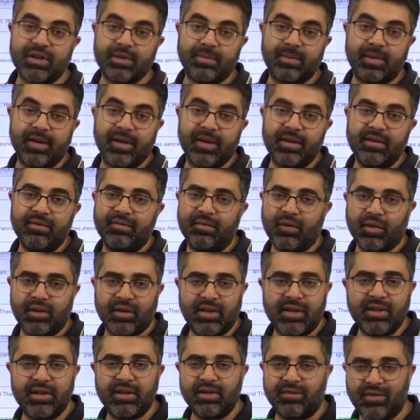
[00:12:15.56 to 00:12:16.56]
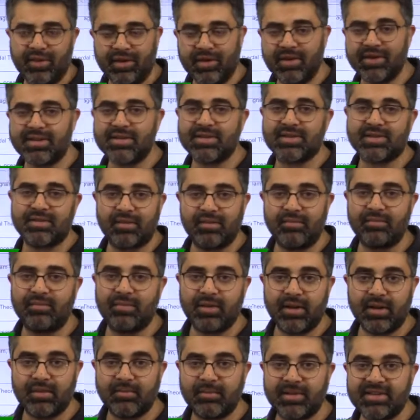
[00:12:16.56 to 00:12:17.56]
it by 14th of August.
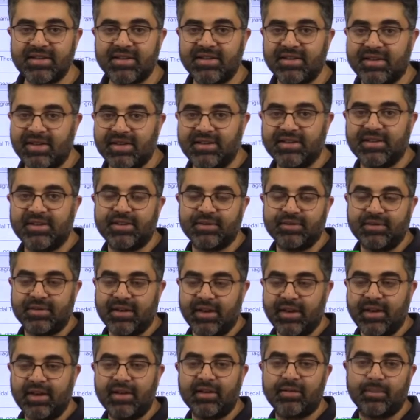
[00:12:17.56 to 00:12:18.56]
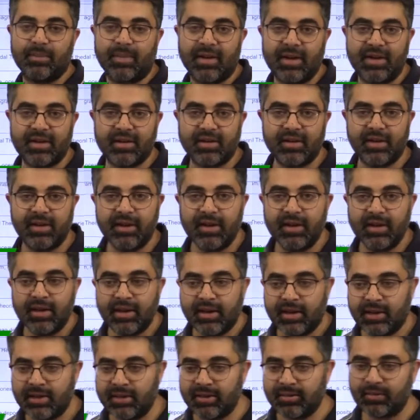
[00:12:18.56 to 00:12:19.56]
It's a tentative date. It might
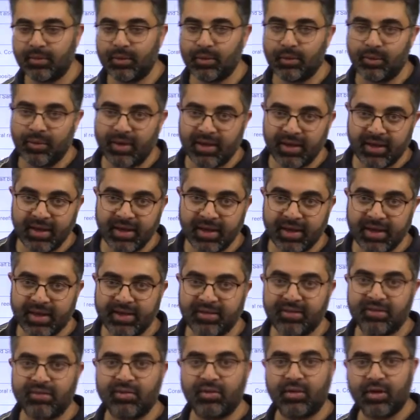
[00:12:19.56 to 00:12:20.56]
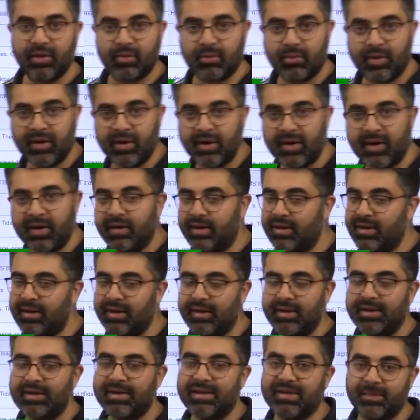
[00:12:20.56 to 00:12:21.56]
go 1 day extra or 1 day
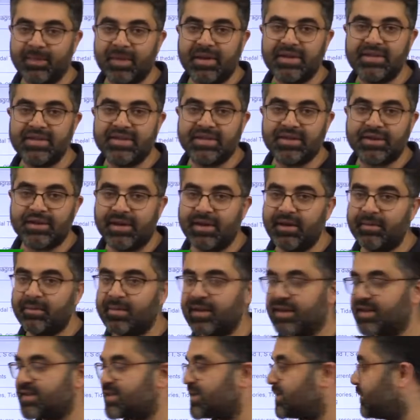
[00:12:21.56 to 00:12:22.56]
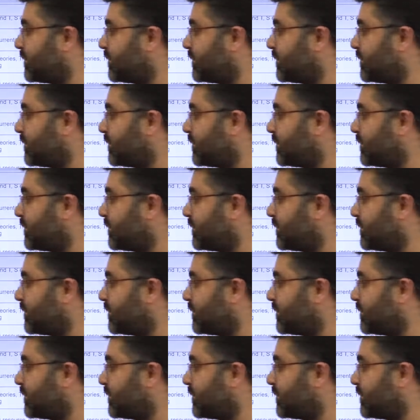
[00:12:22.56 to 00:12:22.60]
earlier. It depends, right? Plus or